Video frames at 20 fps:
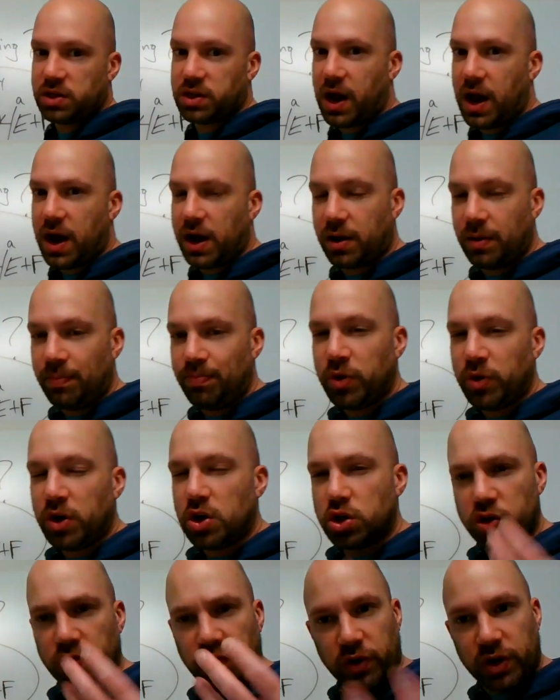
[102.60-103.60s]
a stock.
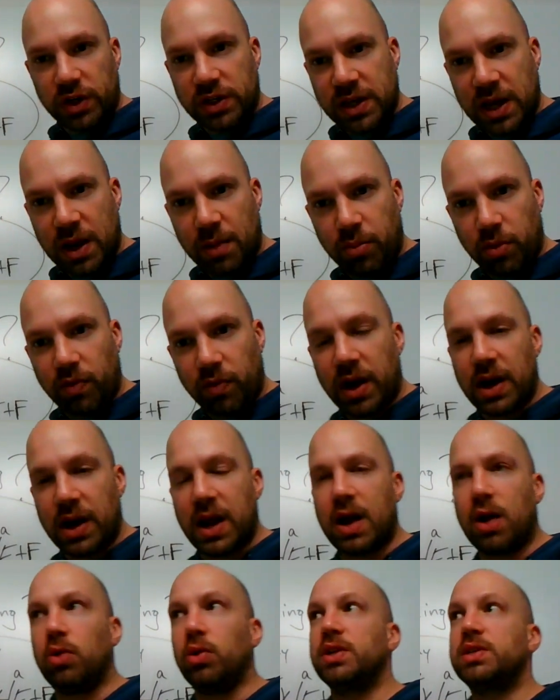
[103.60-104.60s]
Just for example, right
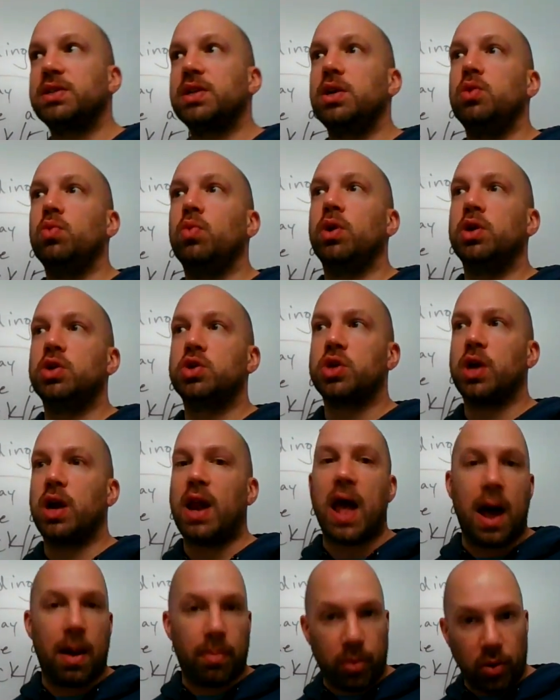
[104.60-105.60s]
now, let's say you want to
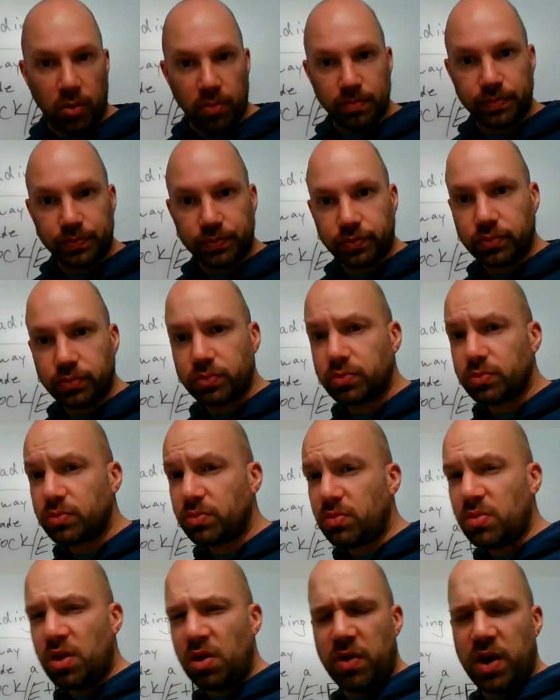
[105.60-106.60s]
trade Apple,
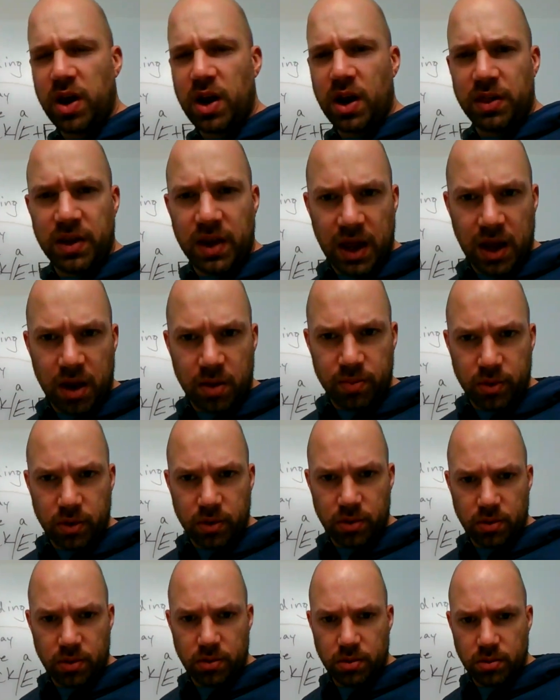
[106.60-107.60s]
right? I think
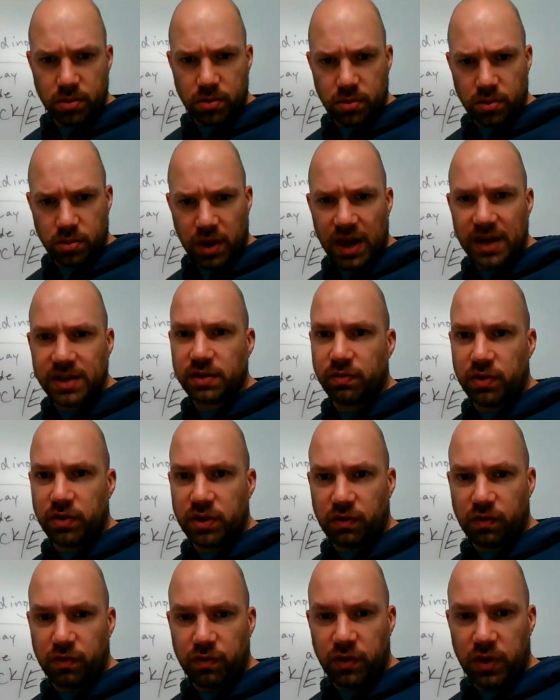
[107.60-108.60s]
Apple, as of
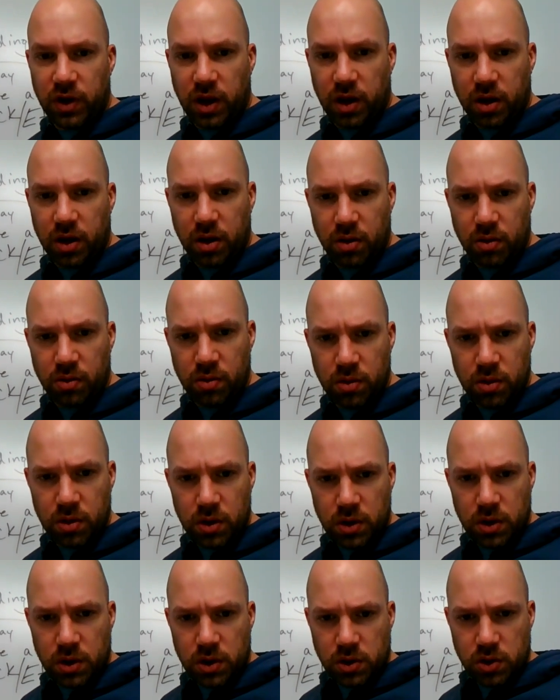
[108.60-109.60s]
this video,
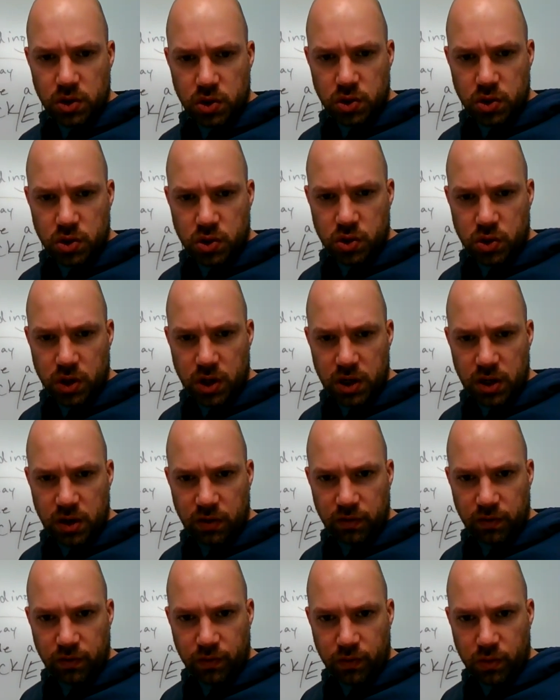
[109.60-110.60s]
is
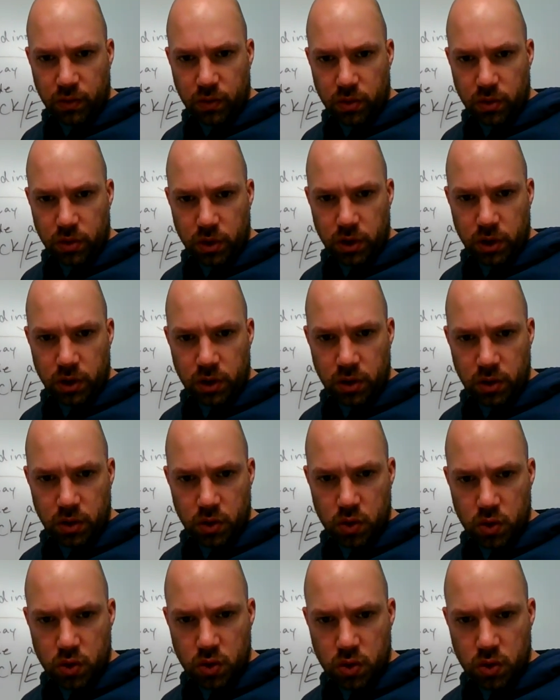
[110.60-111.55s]
trading for